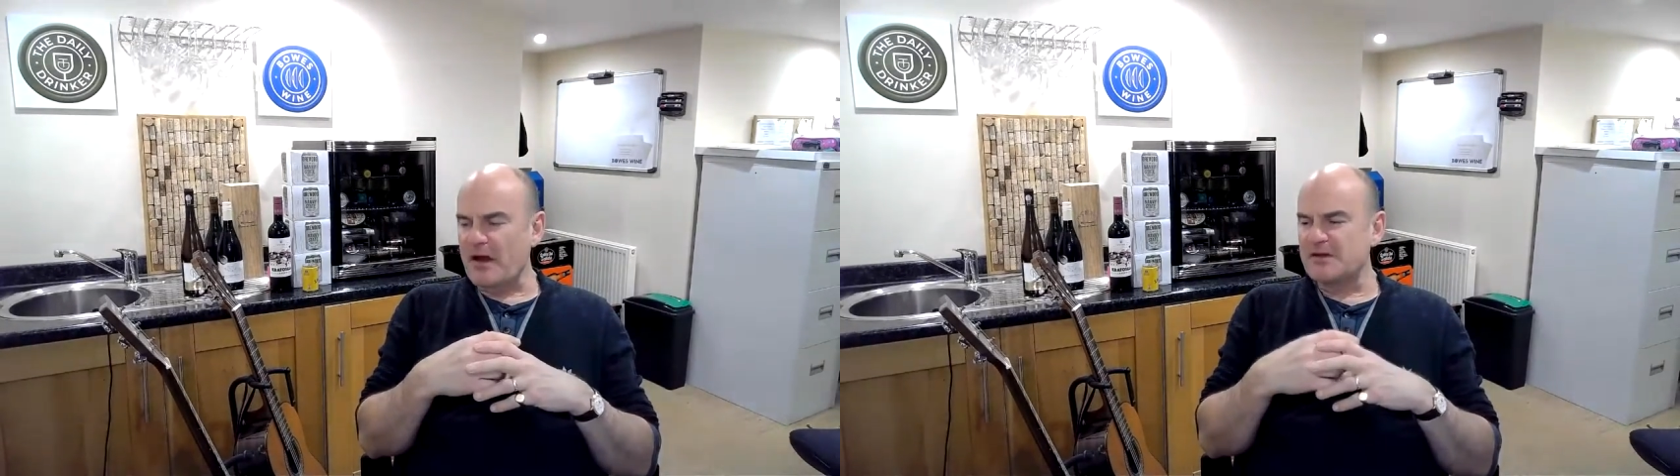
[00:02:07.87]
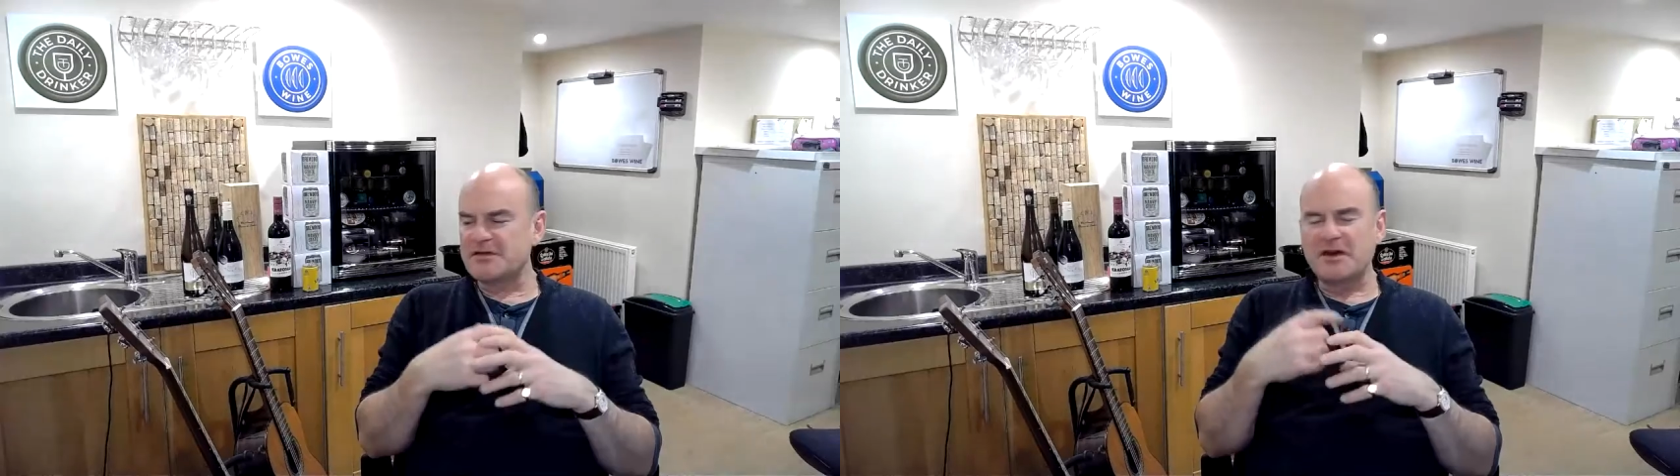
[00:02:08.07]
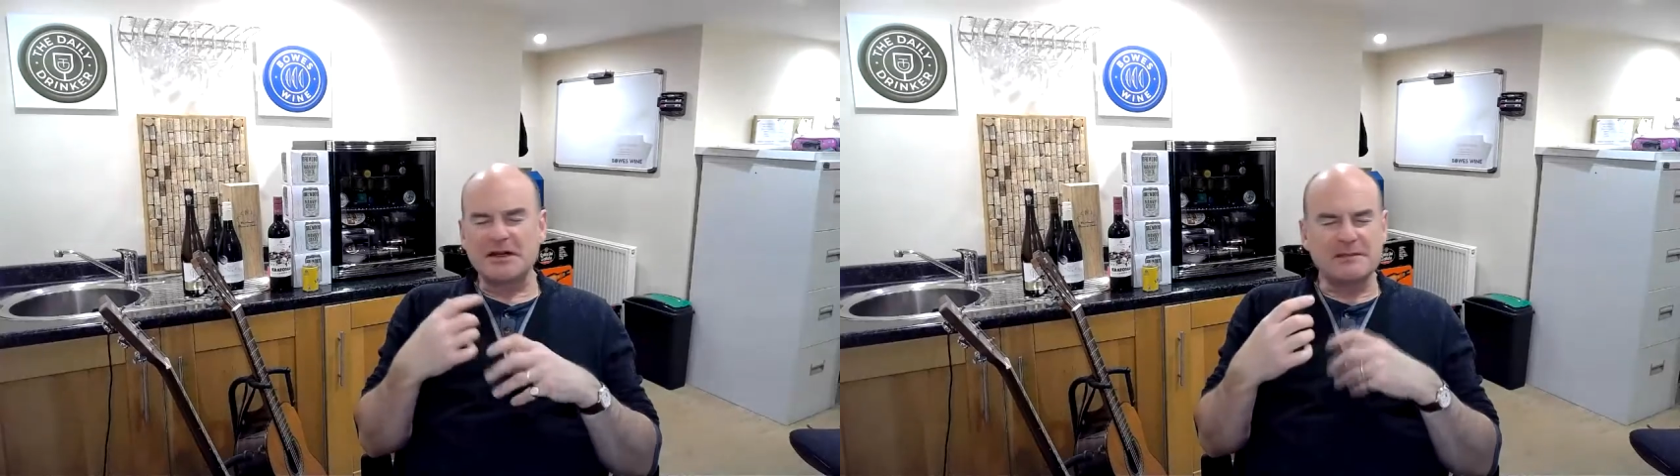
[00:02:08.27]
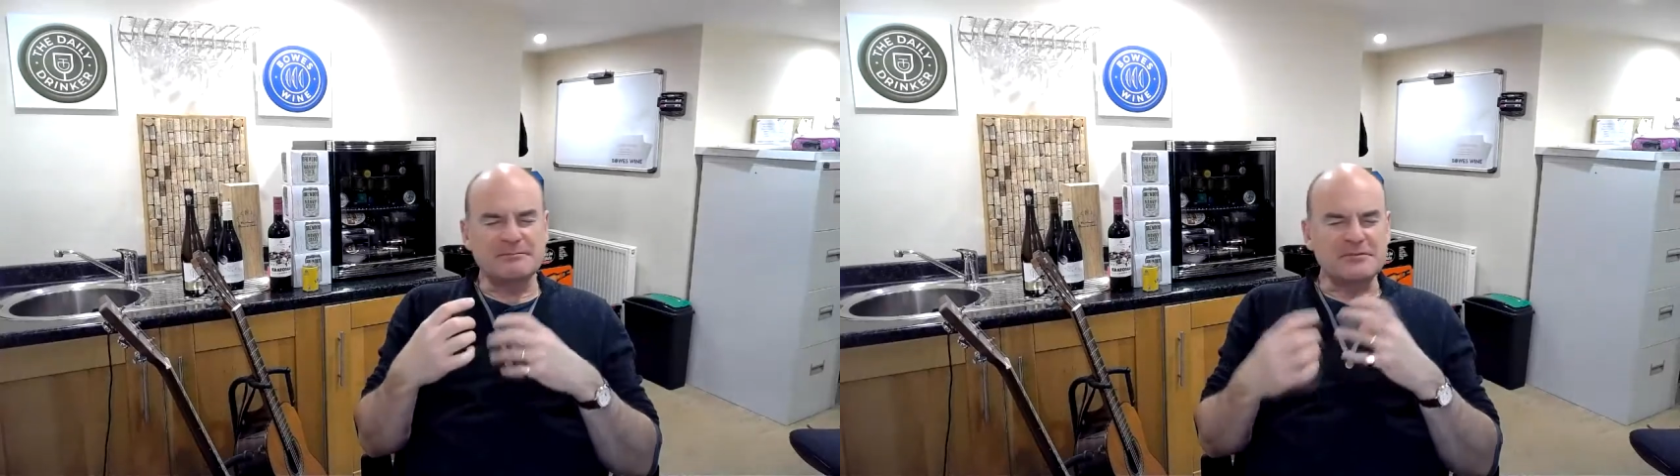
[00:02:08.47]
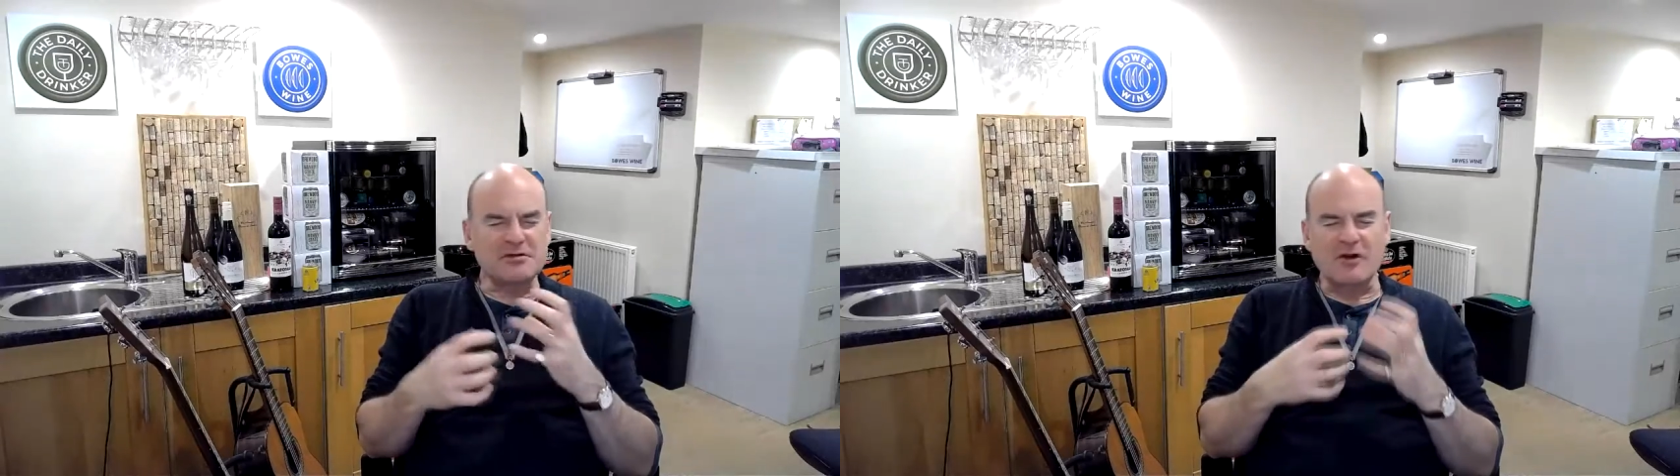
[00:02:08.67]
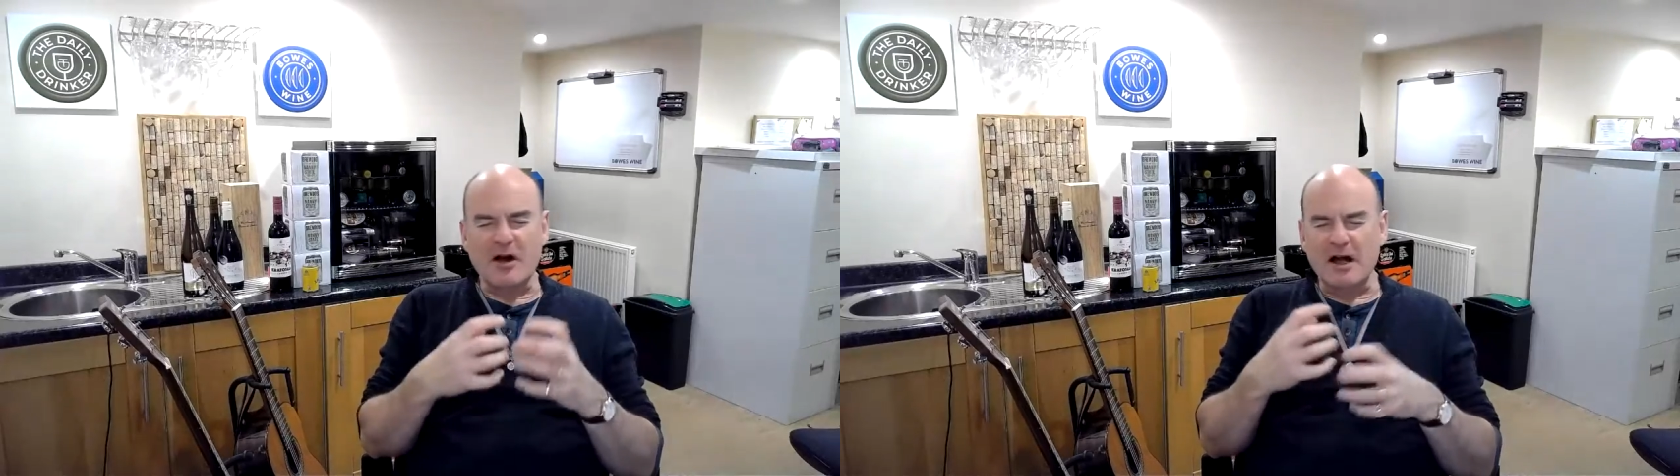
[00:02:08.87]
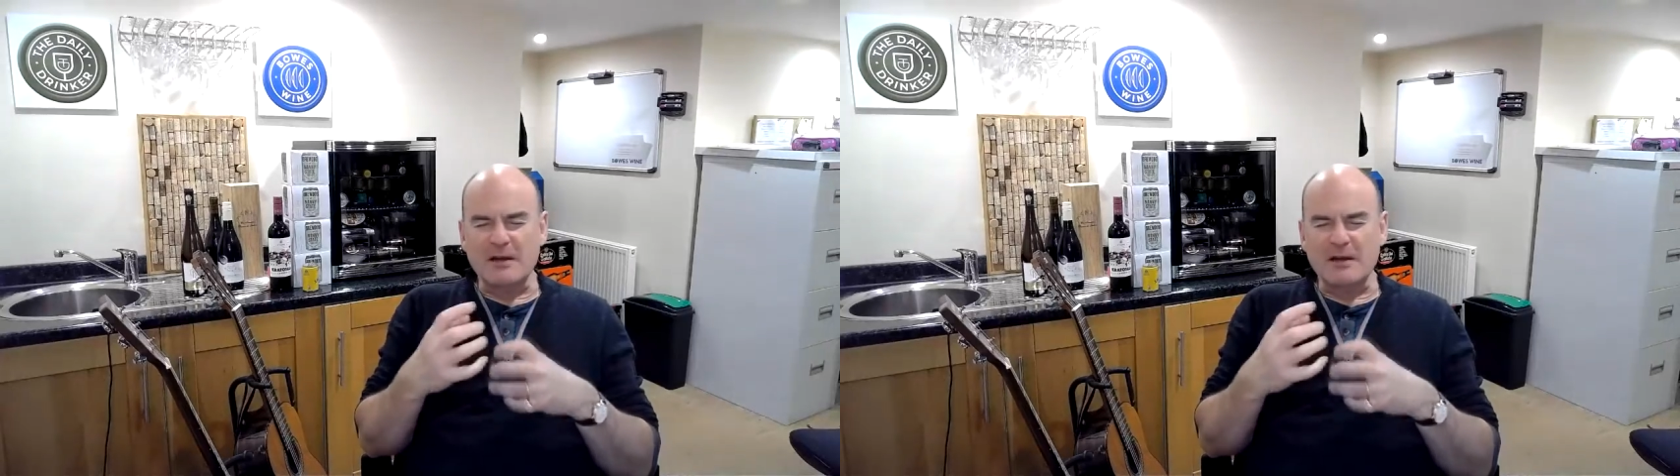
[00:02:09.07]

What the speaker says: slightly drying,